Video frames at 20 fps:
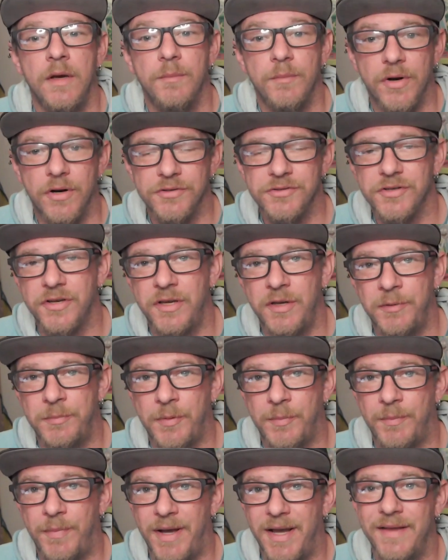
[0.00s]
But also
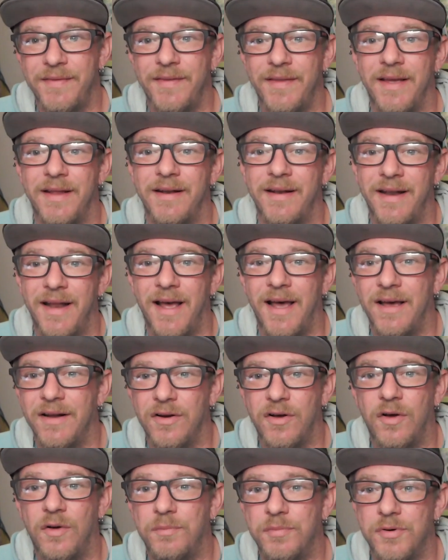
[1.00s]
keep in mind that not
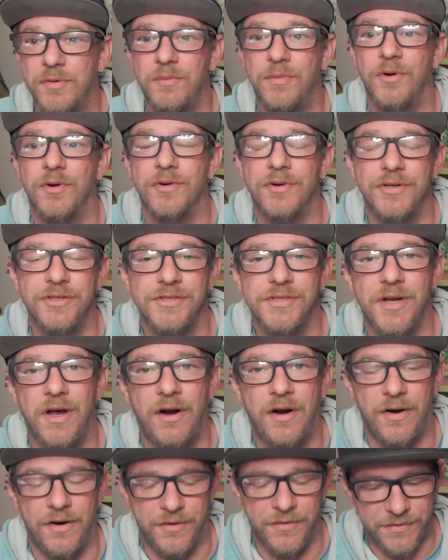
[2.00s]
all promoters
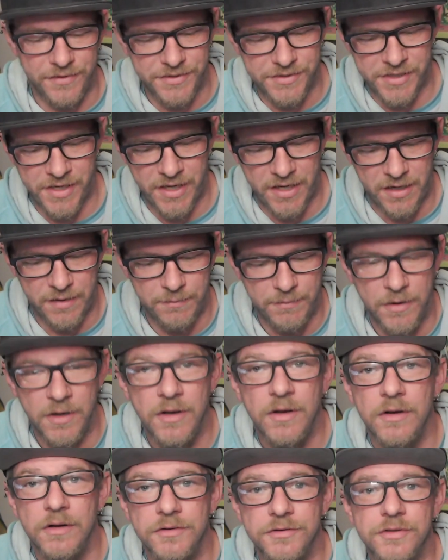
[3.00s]
are the same.
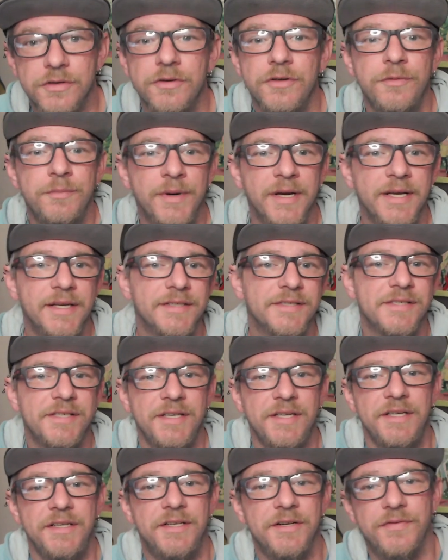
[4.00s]
So you might
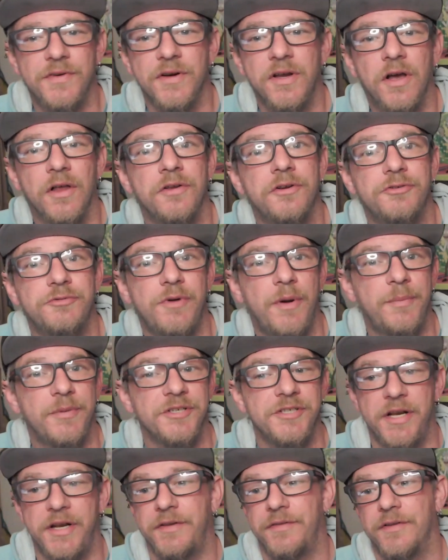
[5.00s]
see different colors
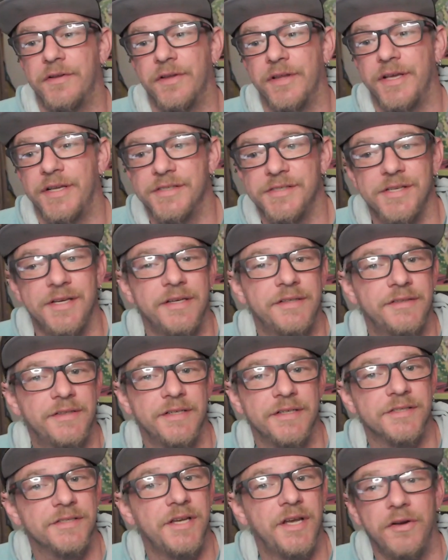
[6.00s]
representing the lanes like
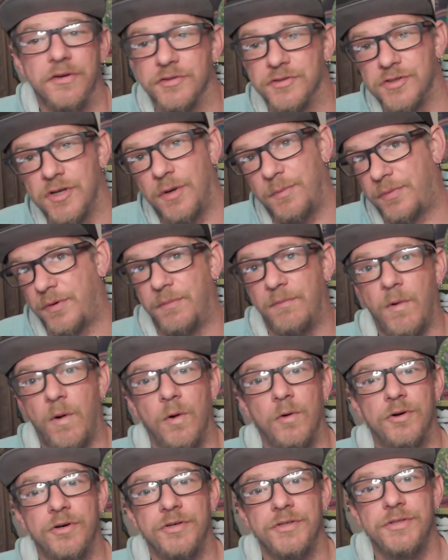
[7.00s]
this. I know some
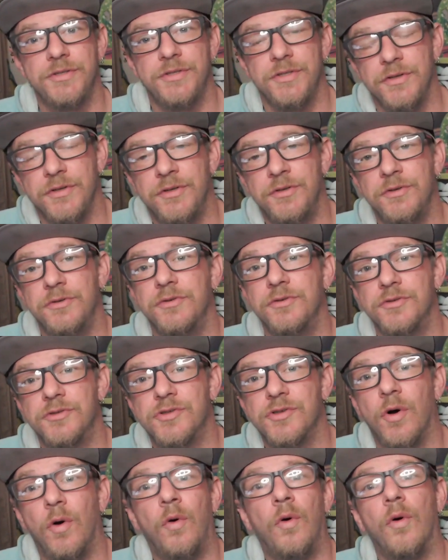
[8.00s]
promoters
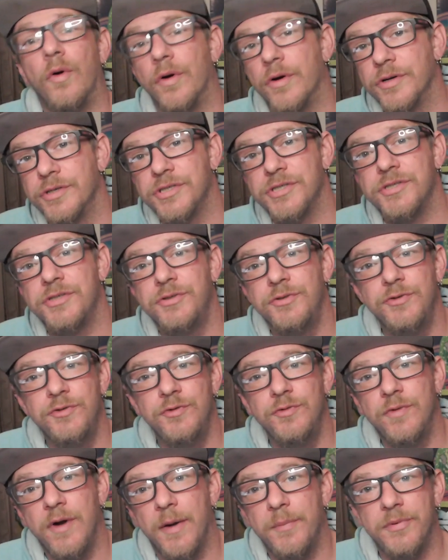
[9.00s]
use orange
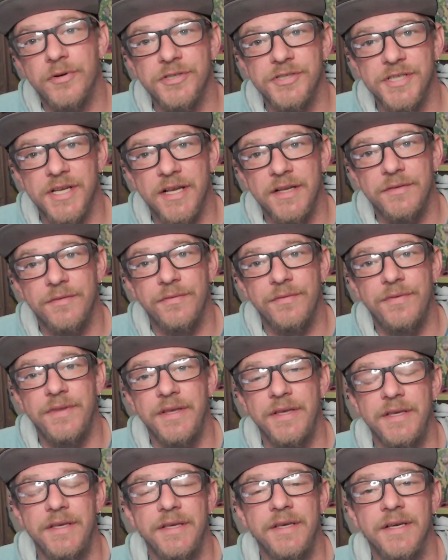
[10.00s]
to represent
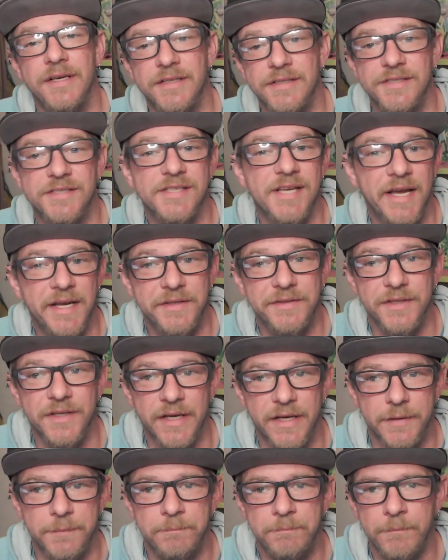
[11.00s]
the inside
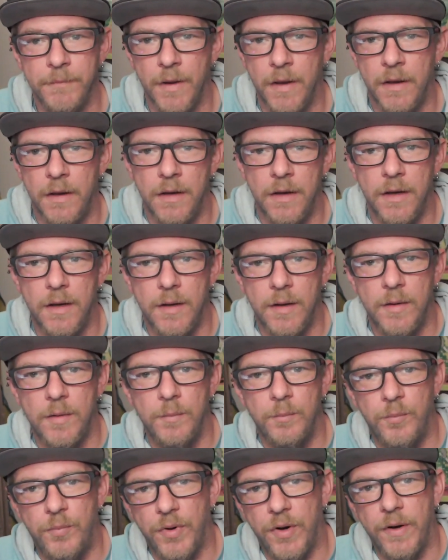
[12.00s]
lane,
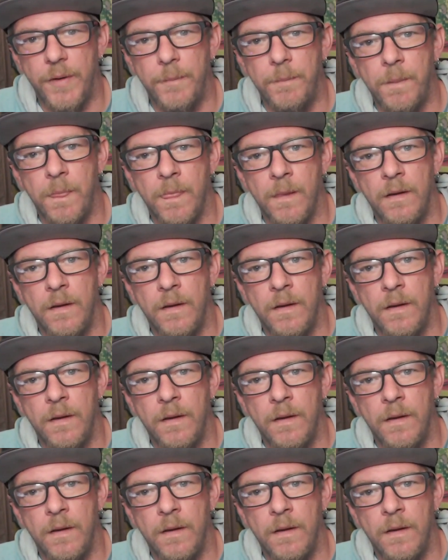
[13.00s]
but